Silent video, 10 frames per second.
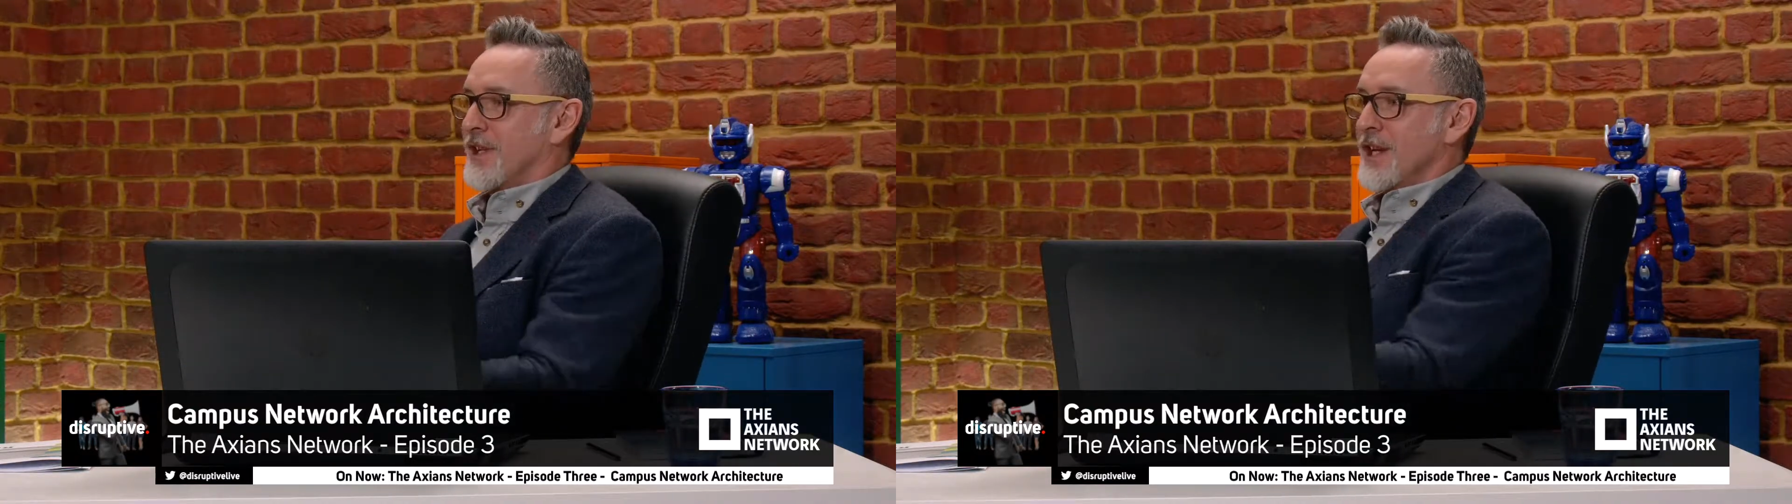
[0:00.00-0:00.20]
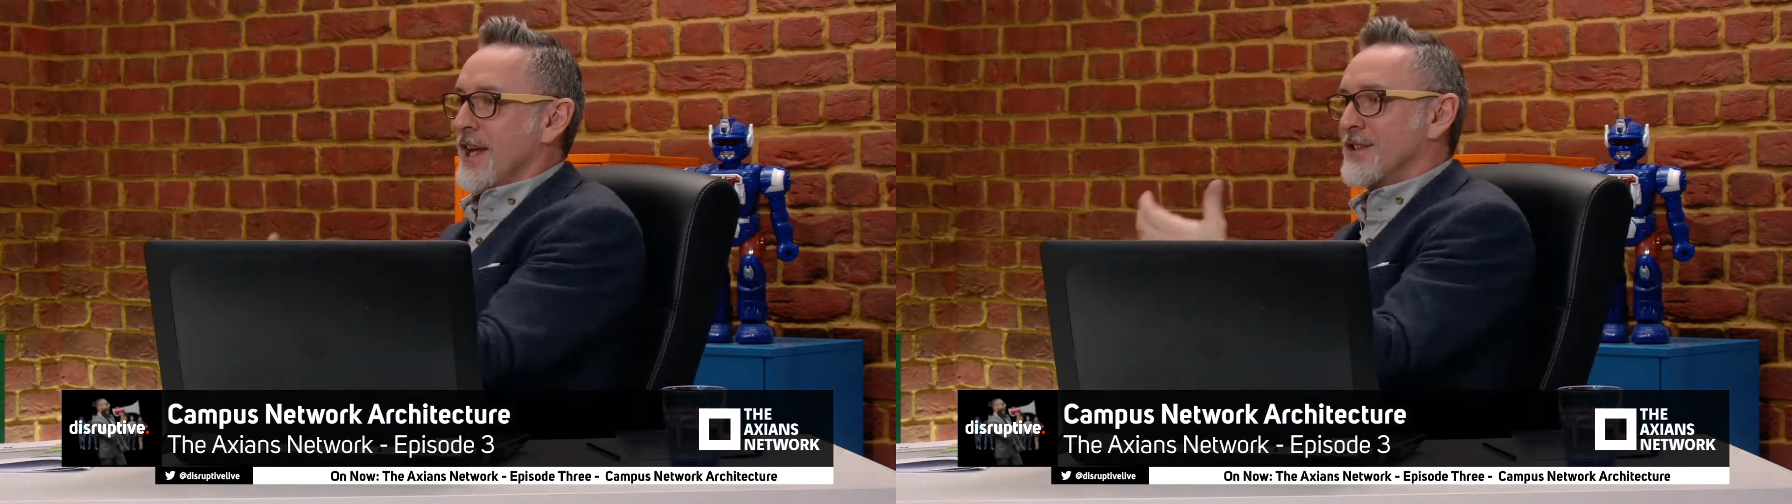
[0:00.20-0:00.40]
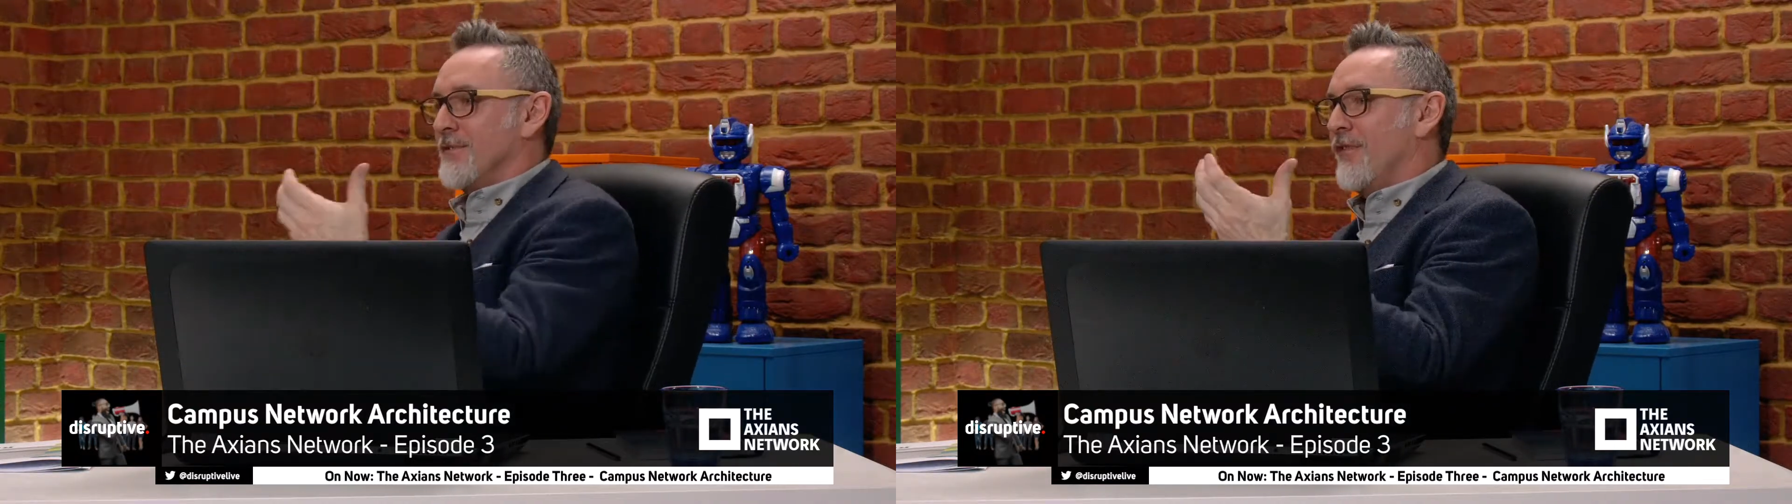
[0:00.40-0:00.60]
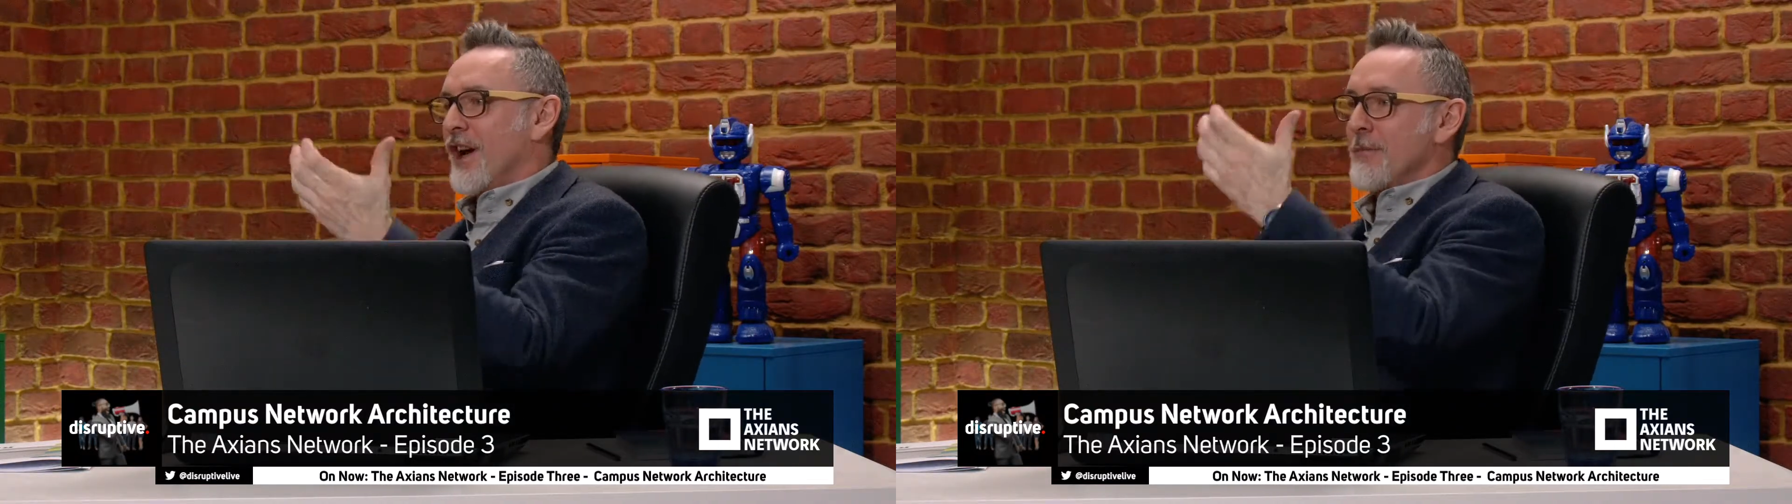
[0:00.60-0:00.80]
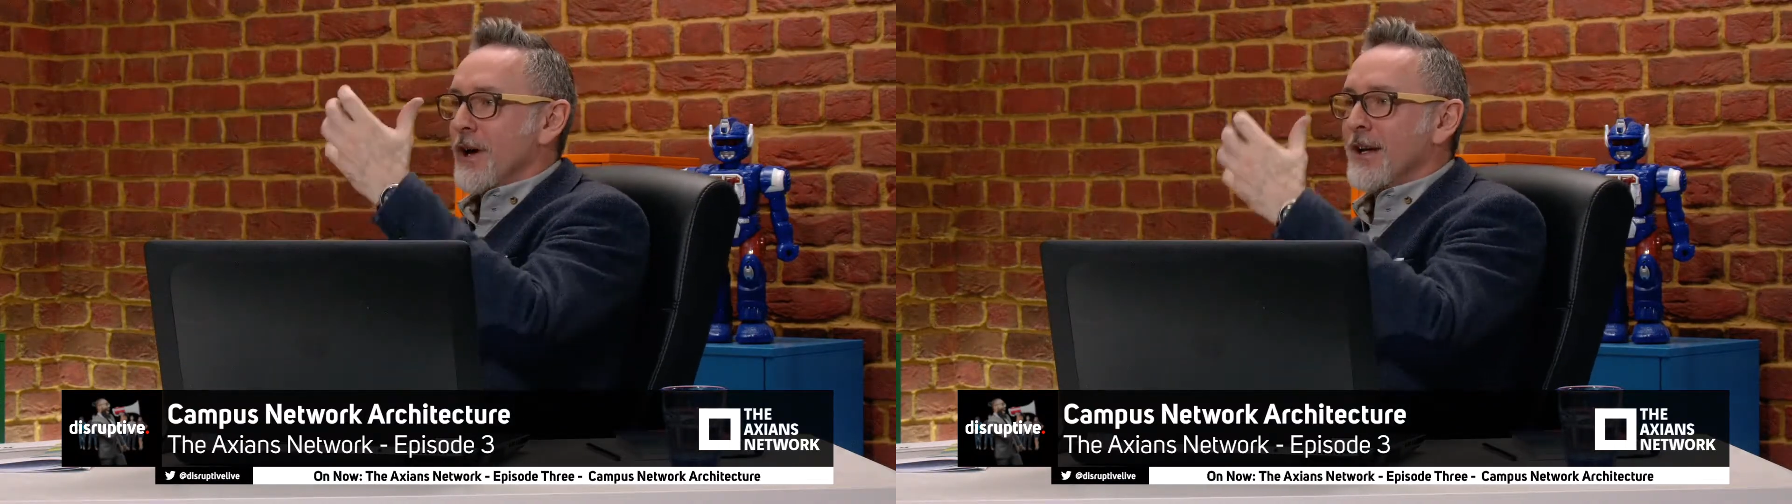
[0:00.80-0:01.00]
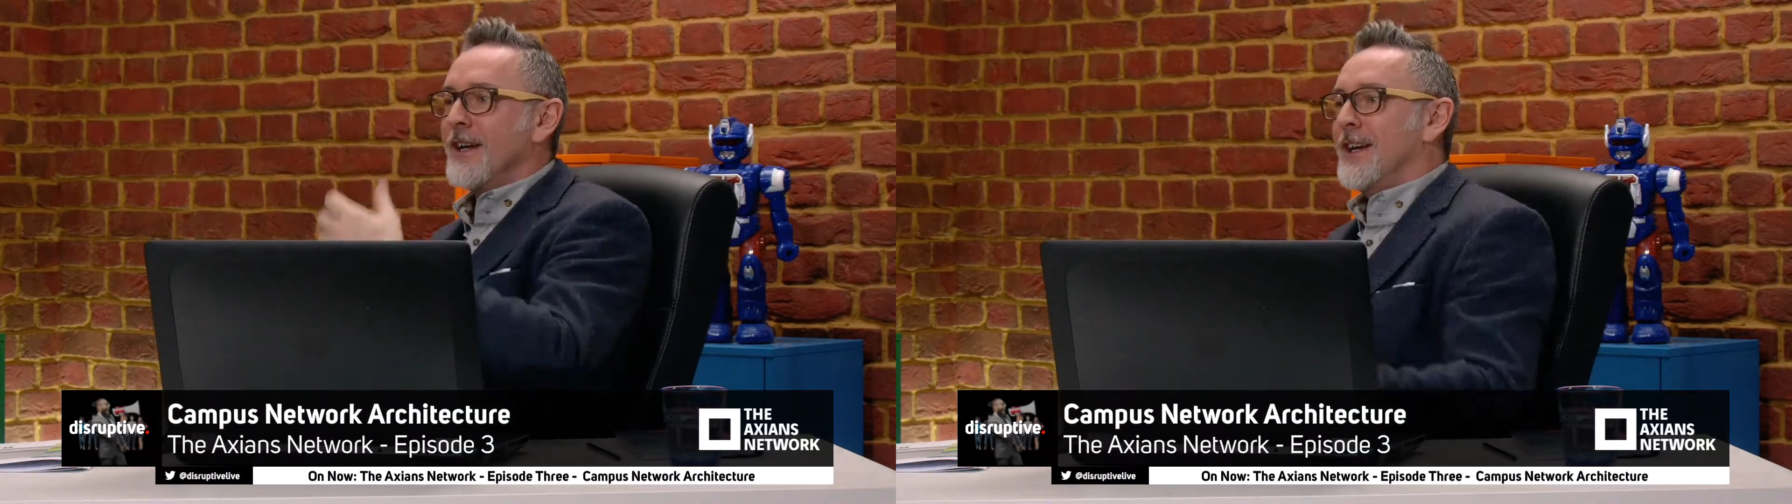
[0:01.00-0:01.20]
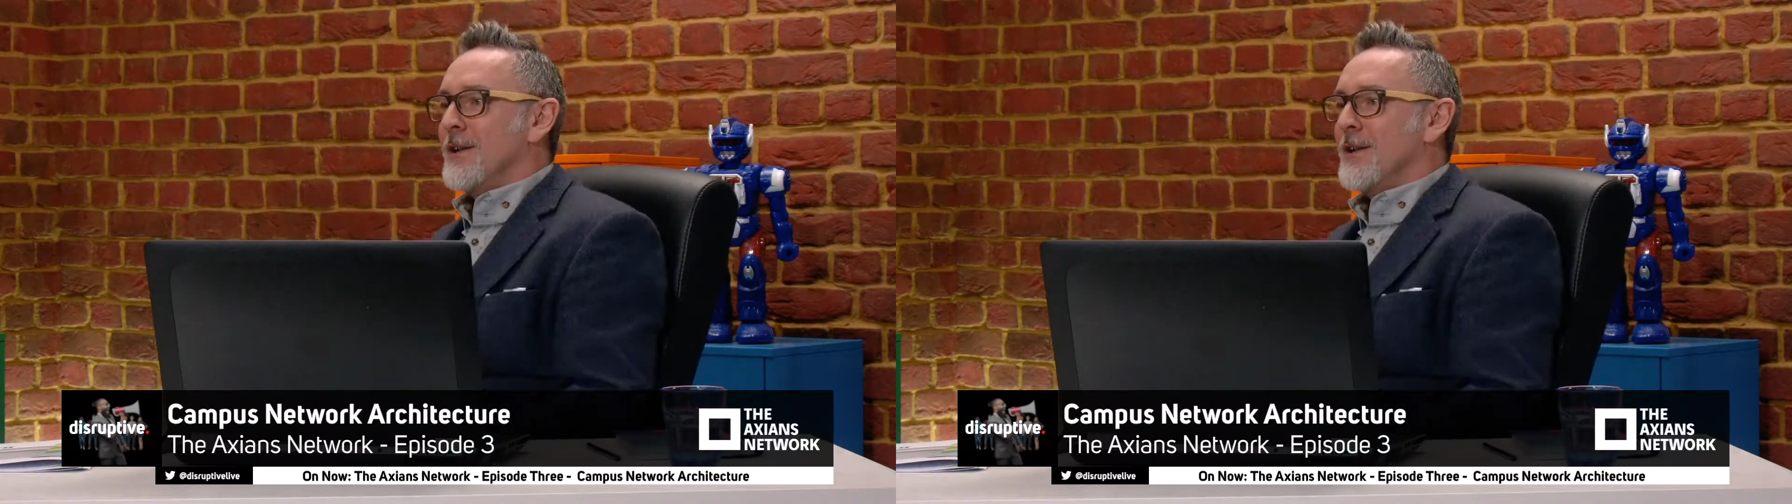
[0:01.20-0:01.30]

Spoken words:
connected via my